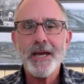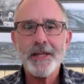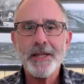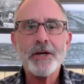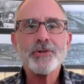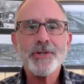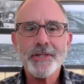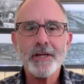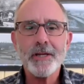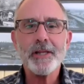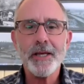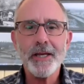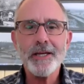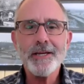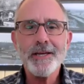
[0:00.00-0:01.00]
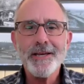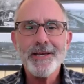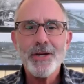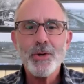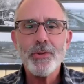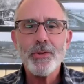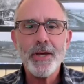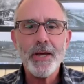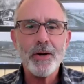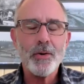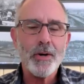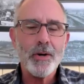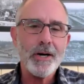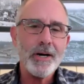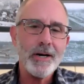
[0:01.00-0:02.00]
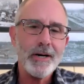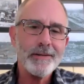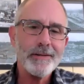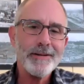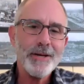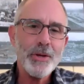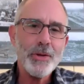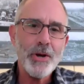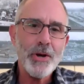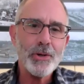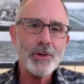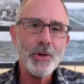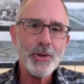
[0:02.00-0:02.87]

and now suddenly they're